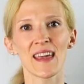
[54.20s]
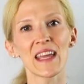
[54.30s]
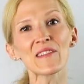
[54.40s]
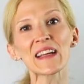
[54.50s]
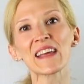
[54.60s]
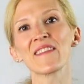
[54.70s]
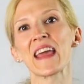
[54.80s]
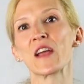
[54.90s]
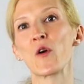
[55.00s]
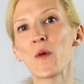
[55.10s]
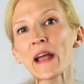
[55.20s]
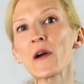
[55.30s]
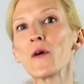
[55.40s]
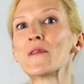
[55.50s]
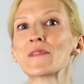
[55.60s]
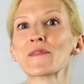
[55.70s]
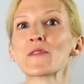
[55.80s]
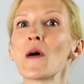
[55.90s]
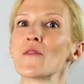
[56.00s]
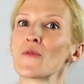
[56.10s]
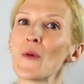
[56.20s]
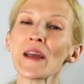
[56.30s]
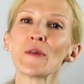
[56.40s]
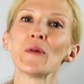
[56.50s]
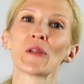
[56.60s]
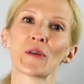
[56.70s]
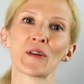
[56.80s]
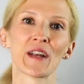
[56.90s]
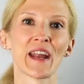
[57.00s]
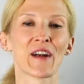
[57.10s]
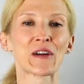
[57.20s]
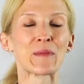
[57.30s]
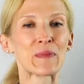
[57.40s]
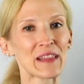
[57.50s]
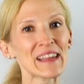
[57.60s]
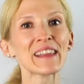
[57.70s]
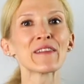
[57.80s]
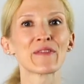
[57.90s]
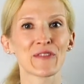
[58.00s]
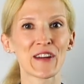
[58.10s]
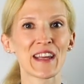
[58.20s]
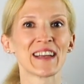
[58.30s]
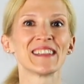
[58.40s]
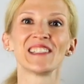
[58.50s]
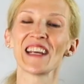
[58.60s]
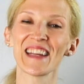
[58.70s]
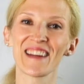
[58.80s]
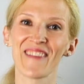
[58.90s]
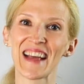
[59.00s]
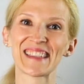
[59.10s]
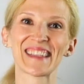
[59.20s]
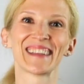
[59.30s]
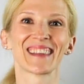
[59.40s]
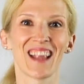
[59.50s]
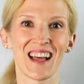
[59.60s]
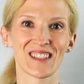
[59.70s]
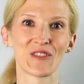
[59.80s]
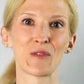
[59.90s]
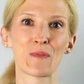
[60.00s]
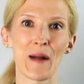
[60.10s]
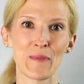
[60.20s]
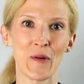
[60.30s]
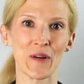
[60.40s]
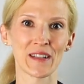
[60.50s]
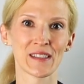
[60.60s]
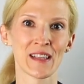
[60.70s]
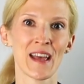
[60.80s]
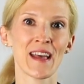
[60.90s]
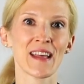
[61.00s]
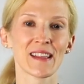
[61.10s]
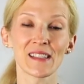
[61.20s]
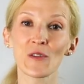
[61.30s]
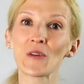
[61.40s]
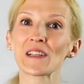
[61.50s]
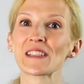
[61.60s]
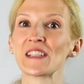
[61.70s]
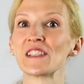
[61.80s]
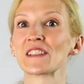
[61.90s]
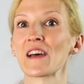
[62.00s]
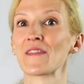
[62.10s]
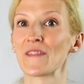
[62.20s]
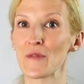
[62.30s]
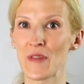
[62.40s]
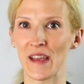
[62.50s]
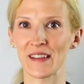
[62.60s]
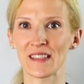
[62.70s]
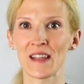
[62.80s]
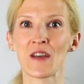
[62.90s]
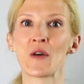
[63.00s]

Here we give a quick overview of what you will learn in our completely free JD Advising Law School Prep course. This course teaches a few things.